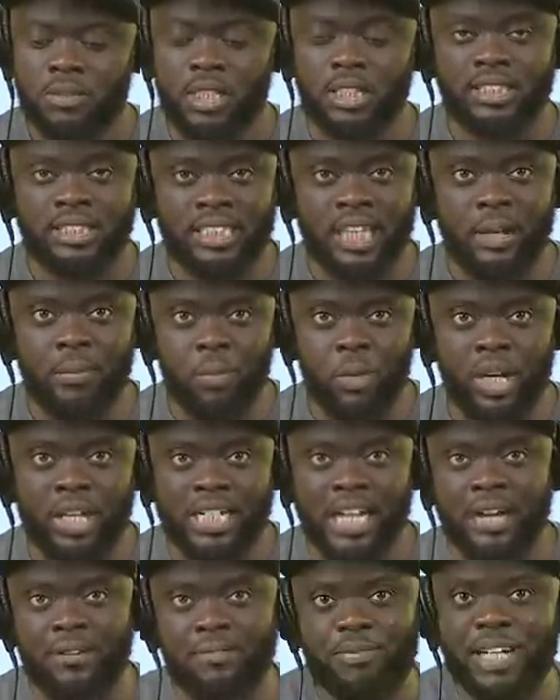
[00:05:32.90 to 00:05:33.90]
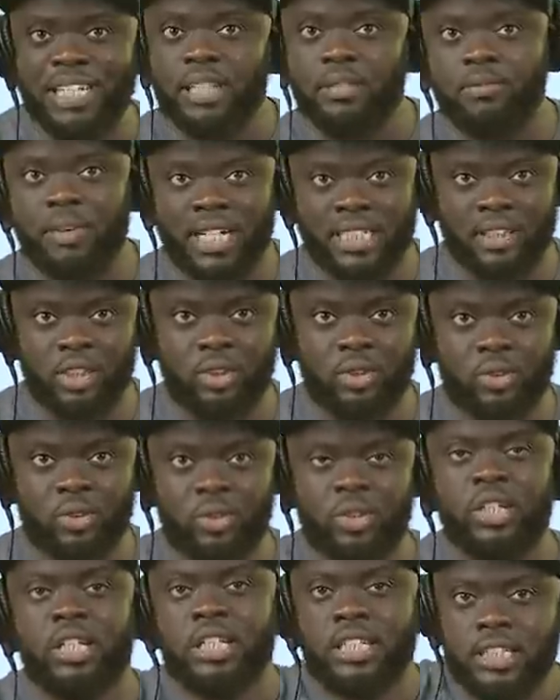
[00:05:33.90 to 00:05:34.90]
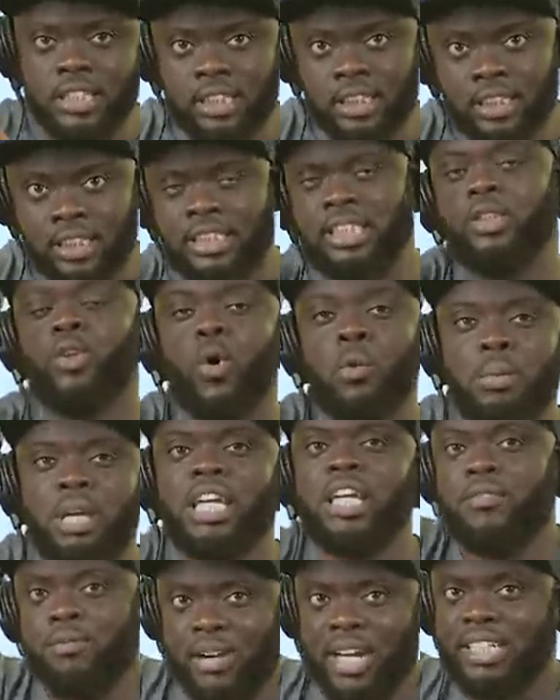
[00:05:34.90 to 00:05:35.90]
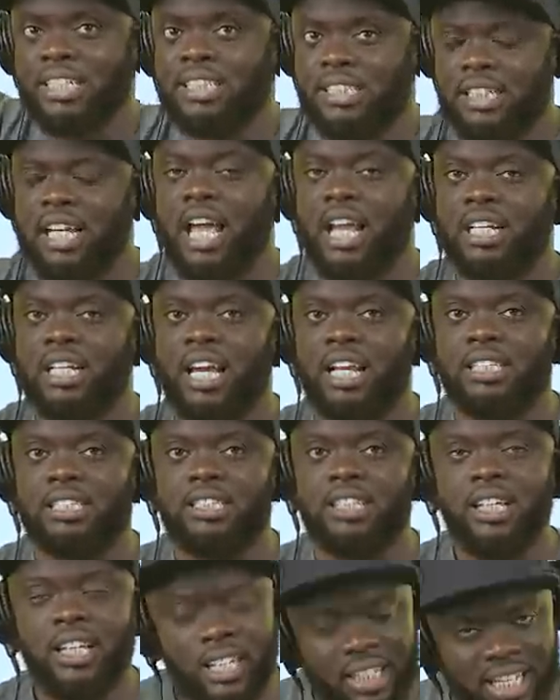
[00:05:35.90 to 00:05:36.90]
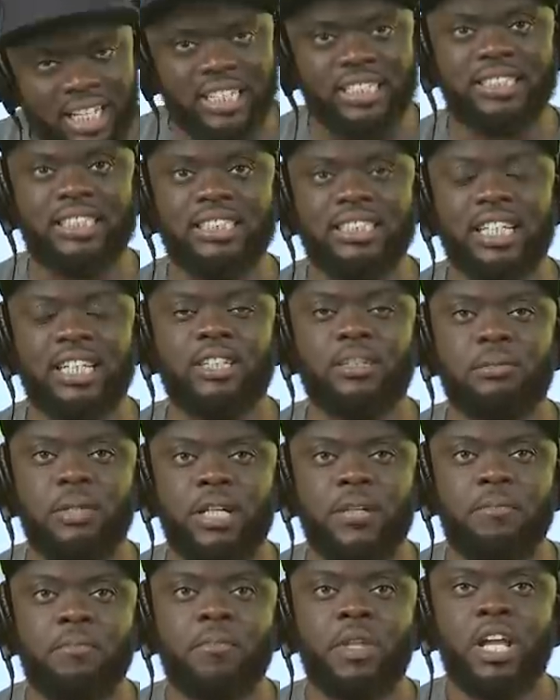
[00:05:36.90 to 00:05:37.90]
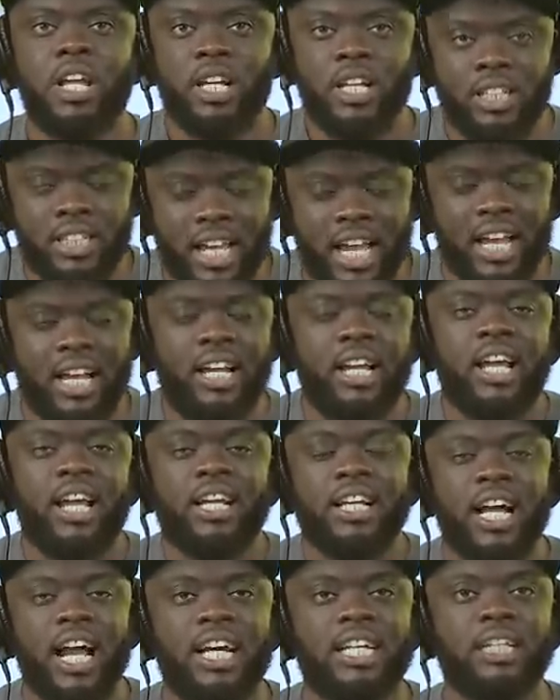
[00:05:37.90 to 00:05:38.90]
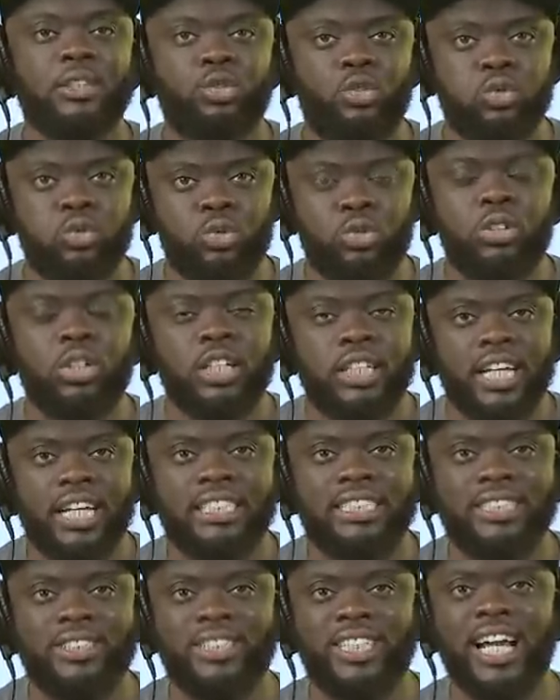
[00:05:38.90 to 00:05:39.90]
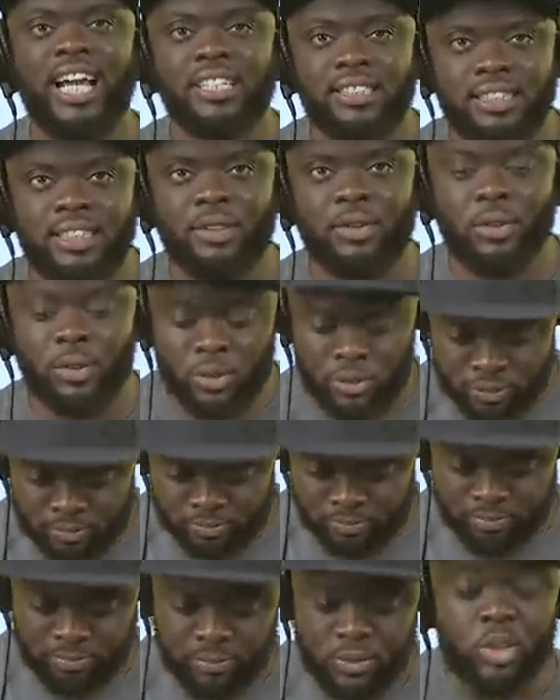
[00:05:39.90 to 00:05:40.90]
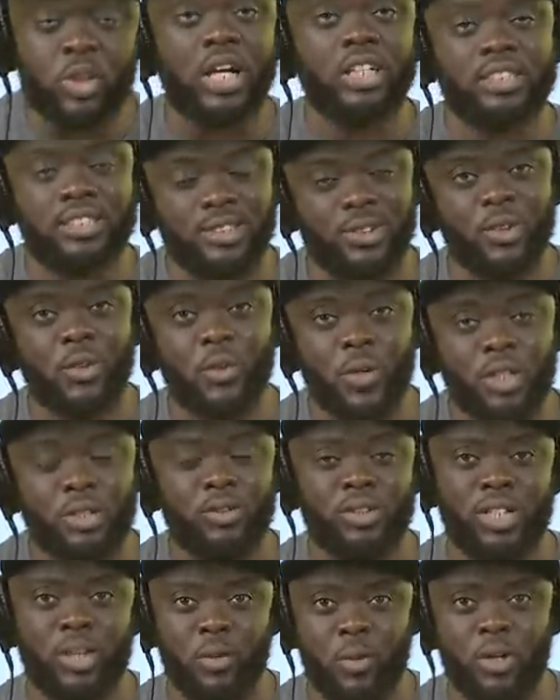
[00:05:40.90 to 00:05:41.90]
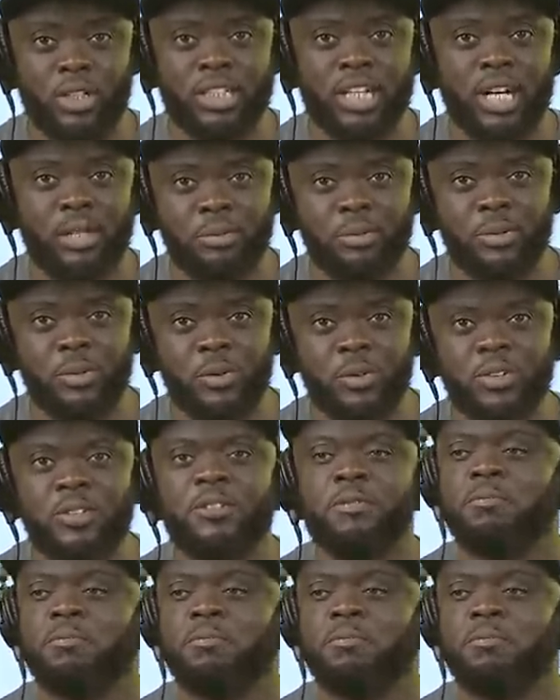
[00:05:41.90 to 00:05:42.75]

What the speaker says: the same way come for the vanish, you know, she go make it vanish like that. Ladies and gentlemen, now Ghana 2, Nigeria 0. You are still not going to the World Cup 2.